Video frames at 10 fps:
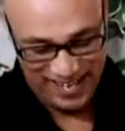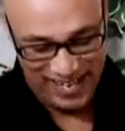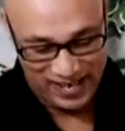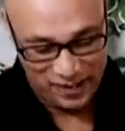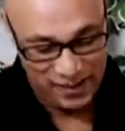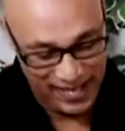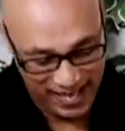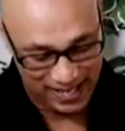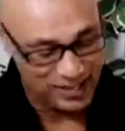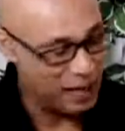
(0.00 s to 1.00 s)
But
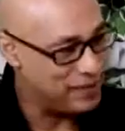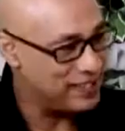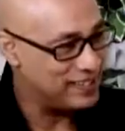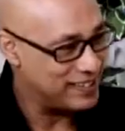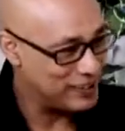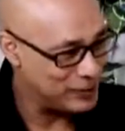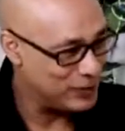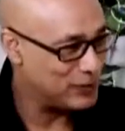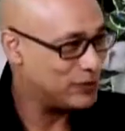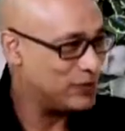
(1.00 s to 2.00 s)
I mean, it's
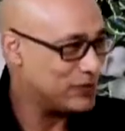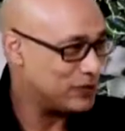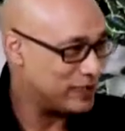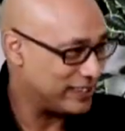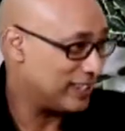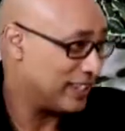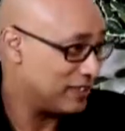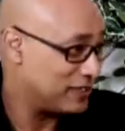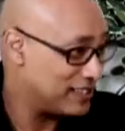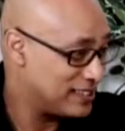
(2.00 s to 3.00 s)
good to install that kind
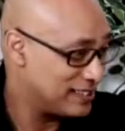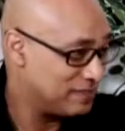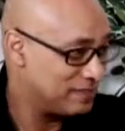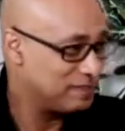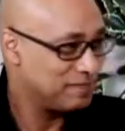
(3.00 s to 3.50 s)
of system,